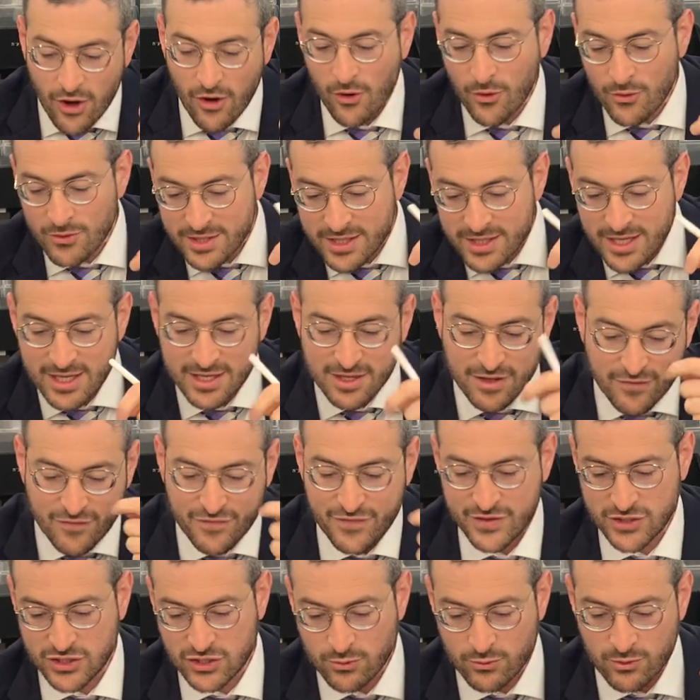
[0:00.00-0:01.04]
own
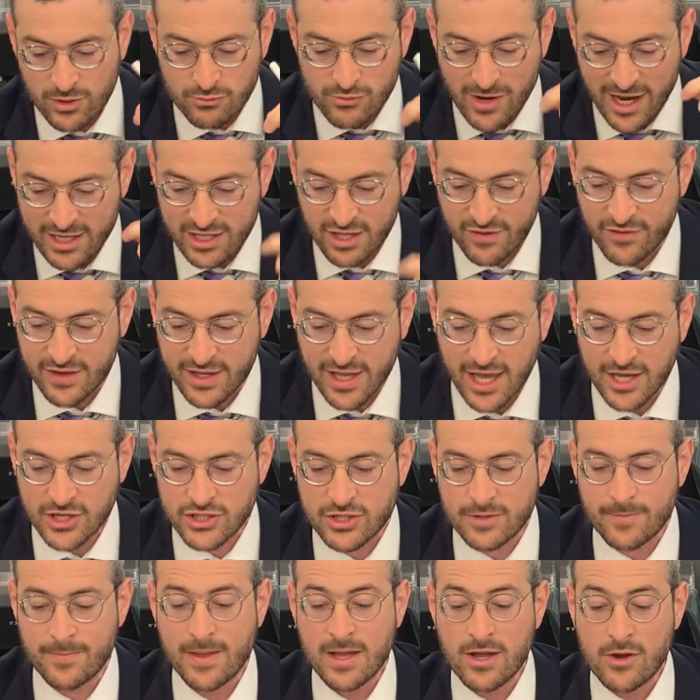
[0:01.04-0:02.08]
individual
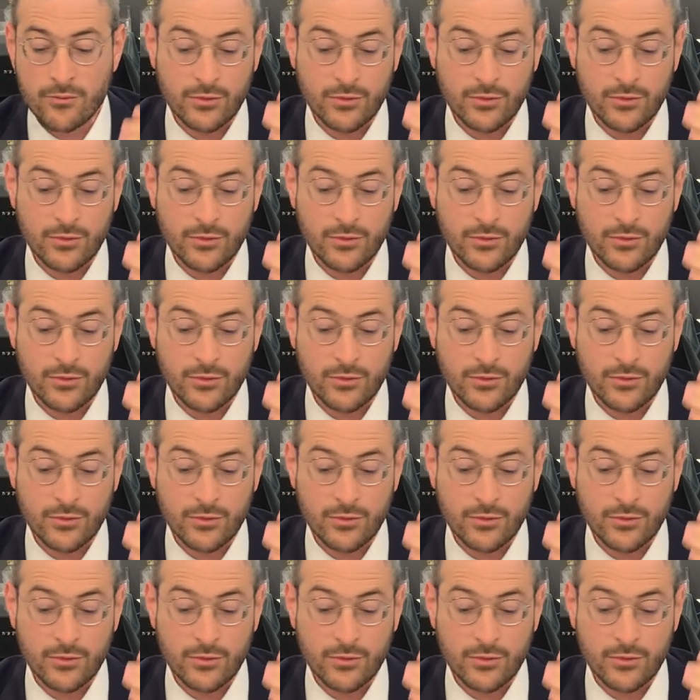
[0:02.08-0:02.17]
rectification.